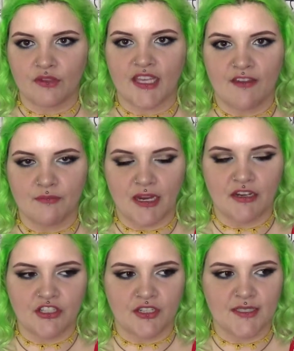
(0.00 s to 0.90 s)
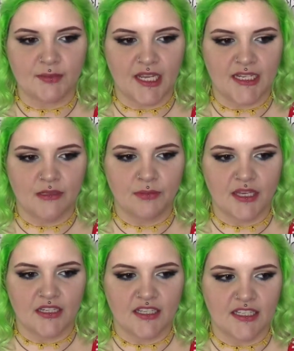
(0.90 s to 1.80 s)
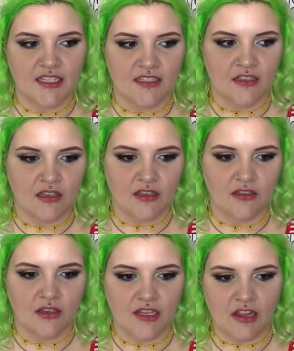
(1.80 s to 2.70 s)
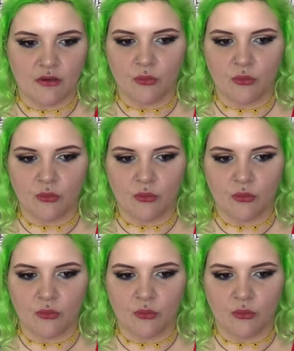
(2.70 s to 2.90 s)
really have marriage on his planet, but he and another